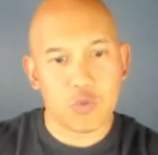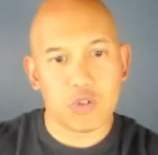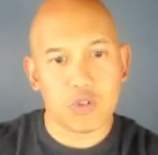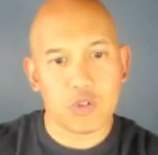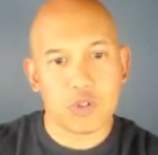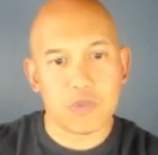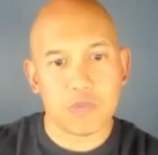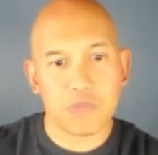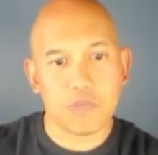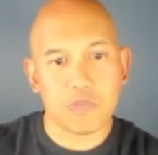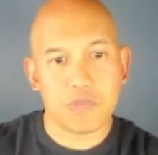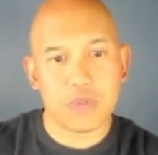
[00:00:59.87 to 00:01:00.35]

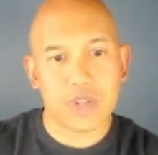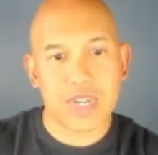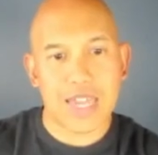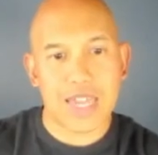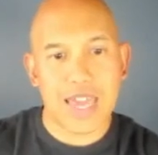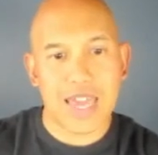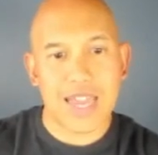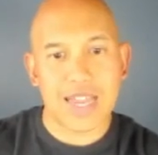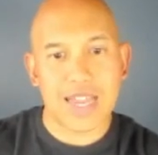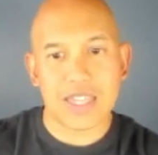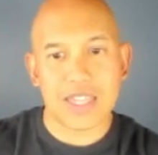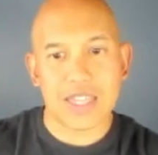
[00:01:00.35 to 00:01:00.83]
We'll
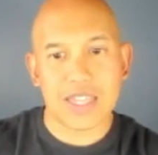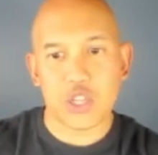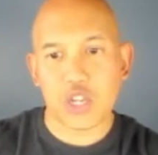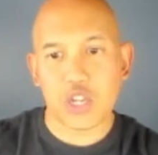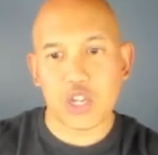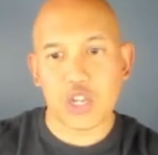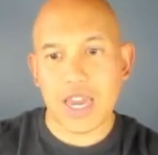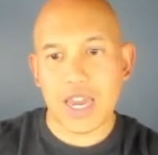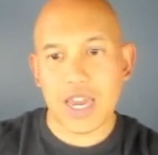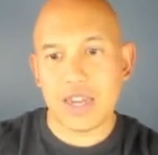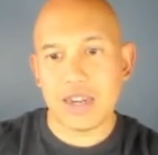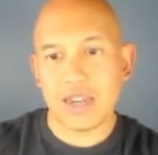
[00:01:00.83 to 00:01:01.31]
put A in the
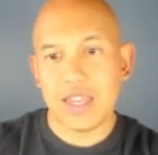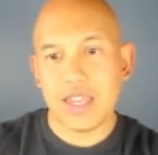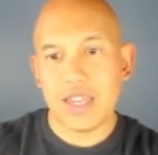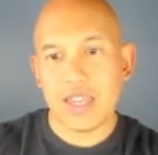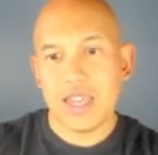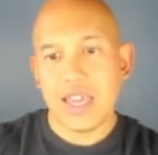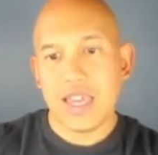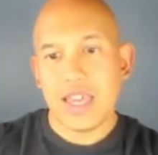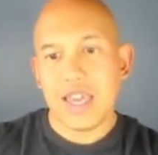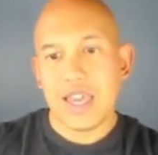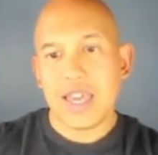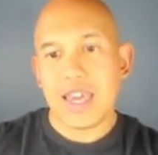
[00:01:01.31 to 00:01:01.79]
chat,
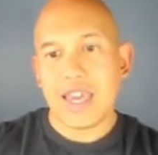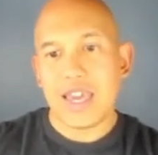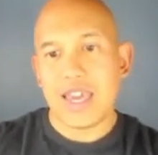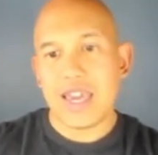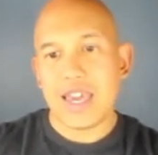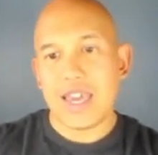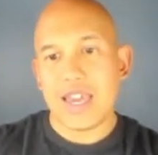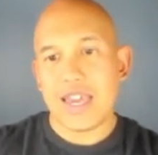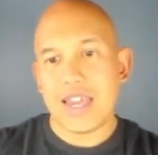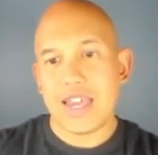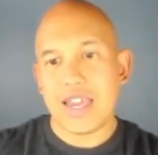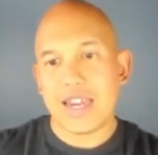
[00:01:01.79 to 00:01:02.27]

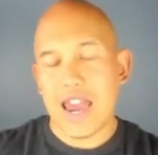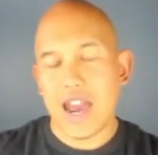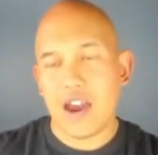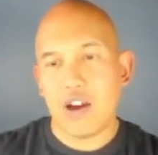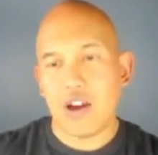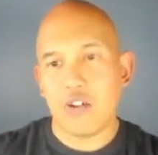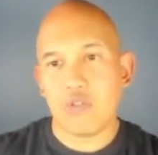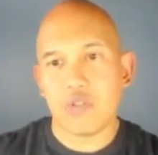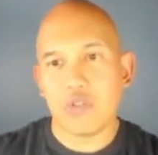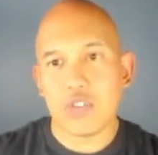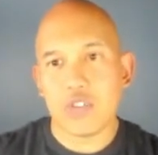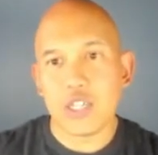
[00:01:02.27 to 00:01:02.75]
and
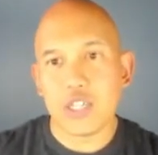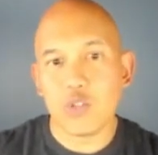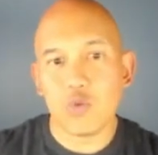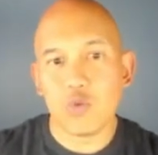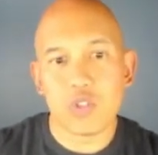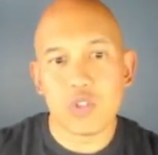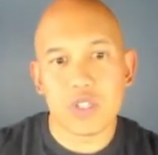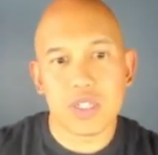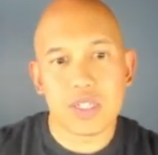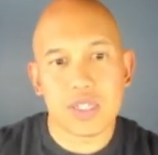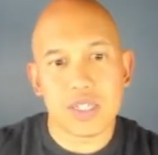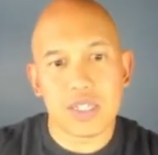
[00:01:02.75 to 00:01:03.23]
out
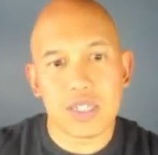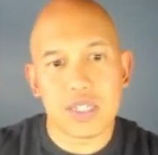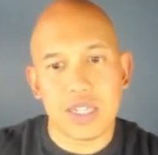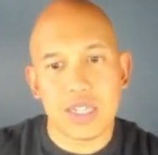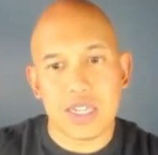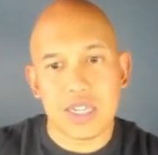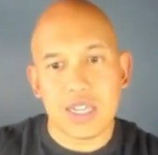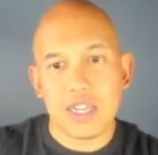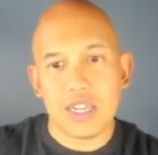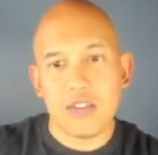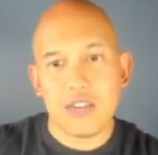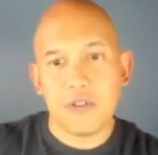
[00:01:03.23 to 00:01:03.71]
you will
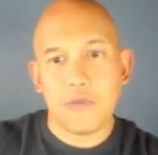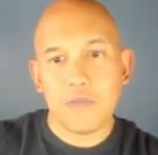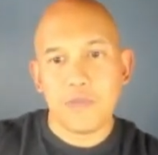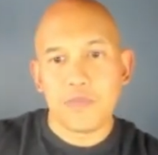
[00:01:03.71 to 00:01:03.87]
see